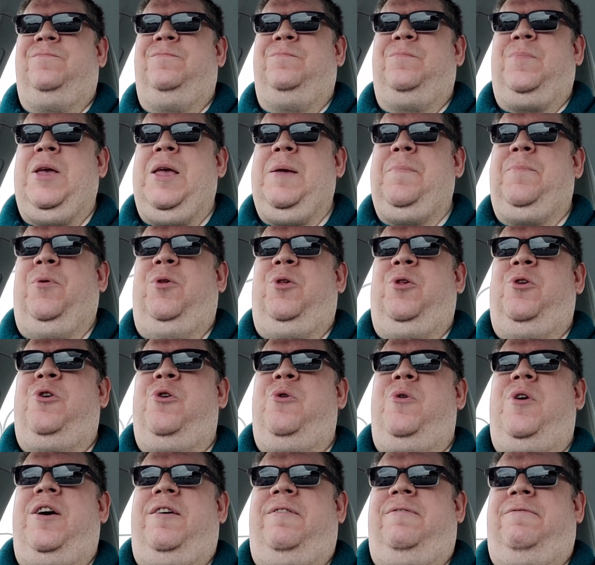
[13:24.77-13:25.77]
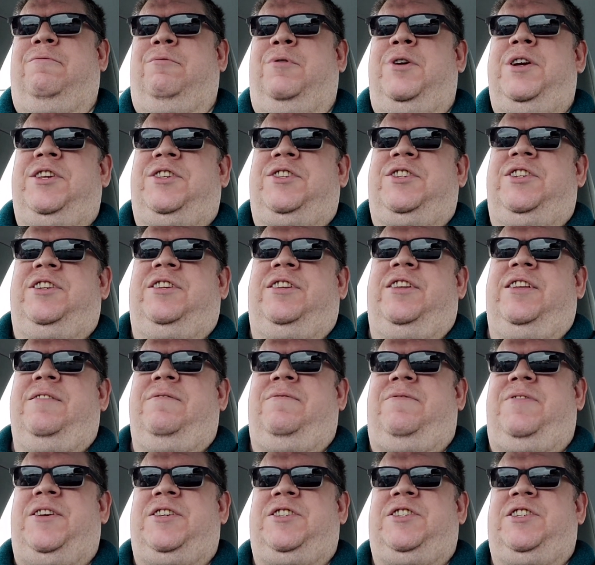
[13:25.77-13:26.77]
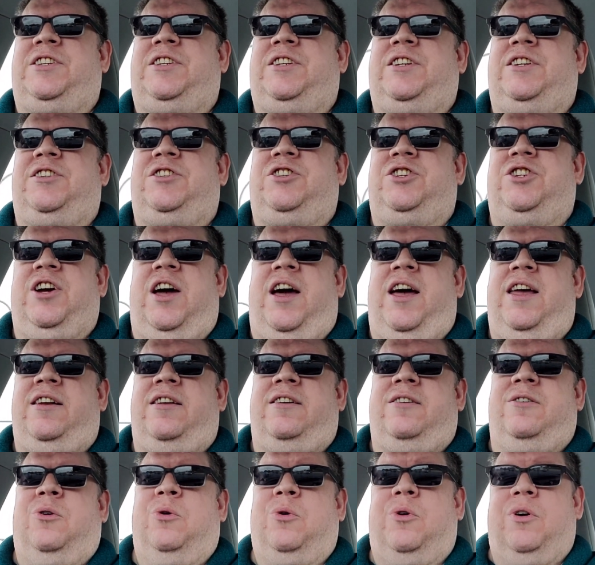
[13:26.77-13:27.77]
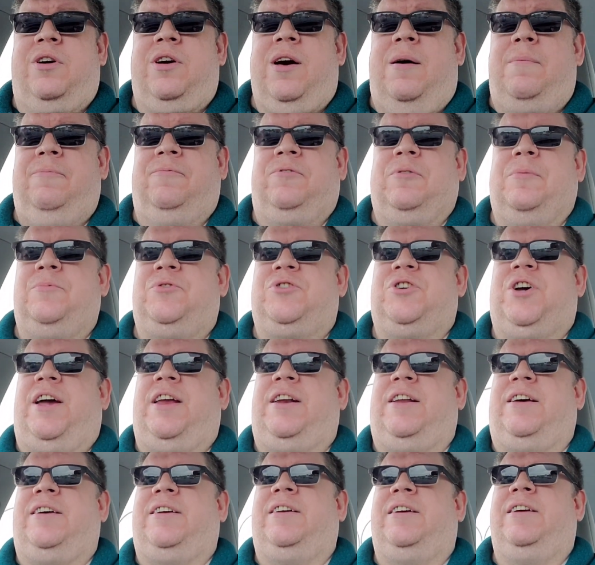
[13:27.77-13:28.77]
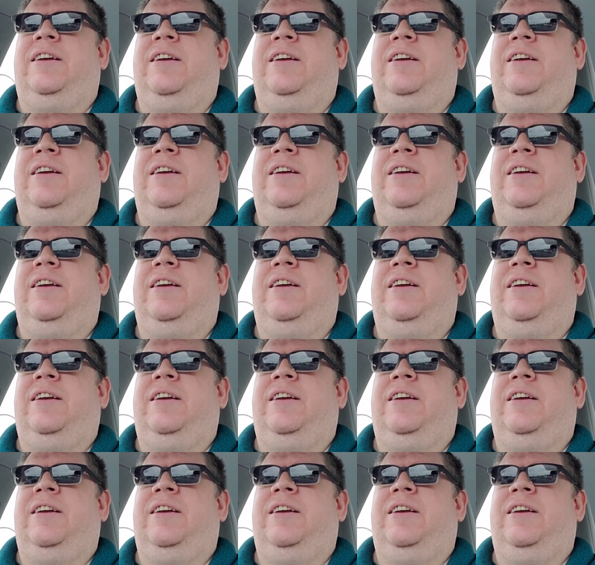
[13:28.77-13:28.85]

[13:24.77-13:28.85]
people who have recently visited China or come from China